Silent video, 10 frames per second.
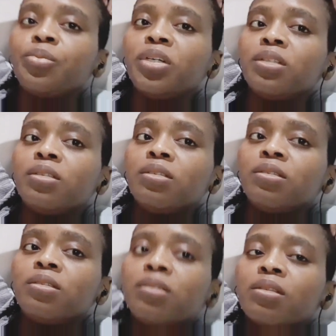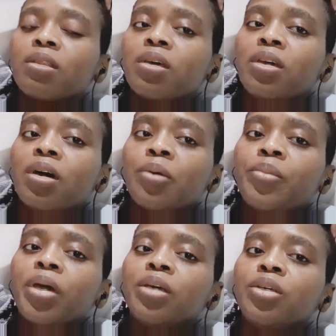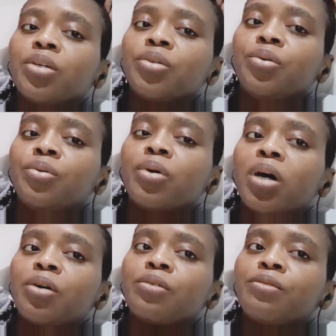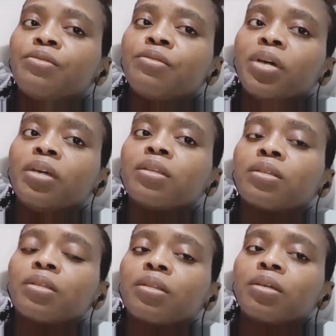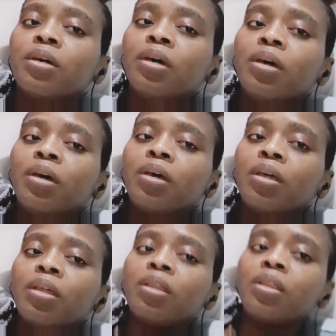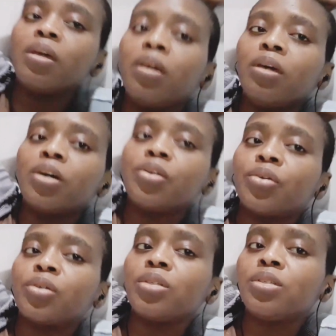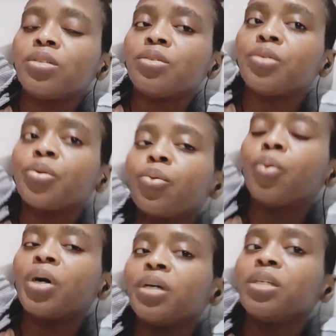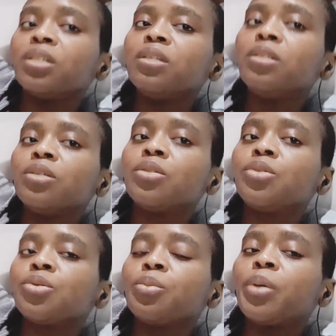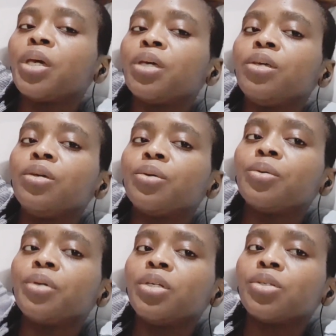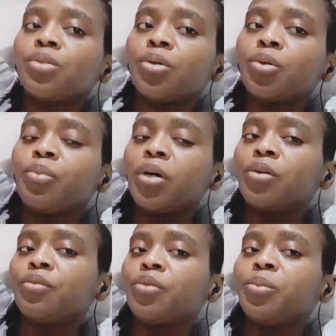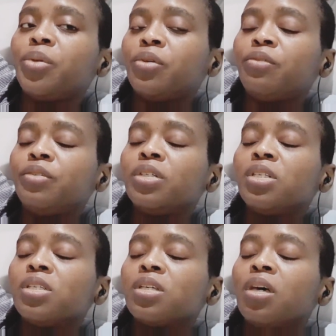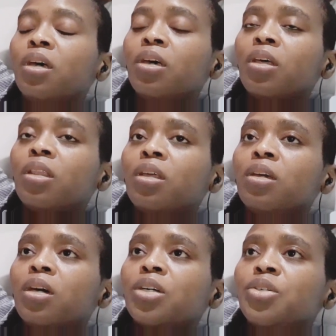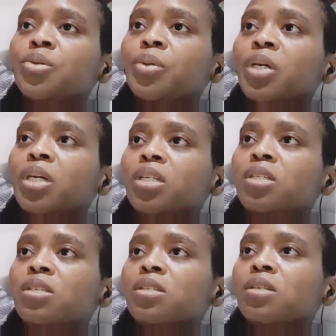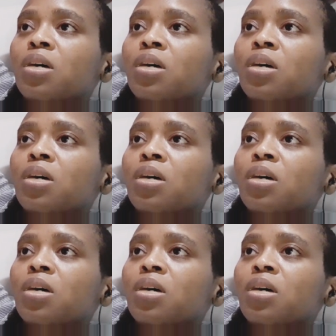means they are paying you out of faith. They are not required to pay you. It is not part of the benefit. They are doing it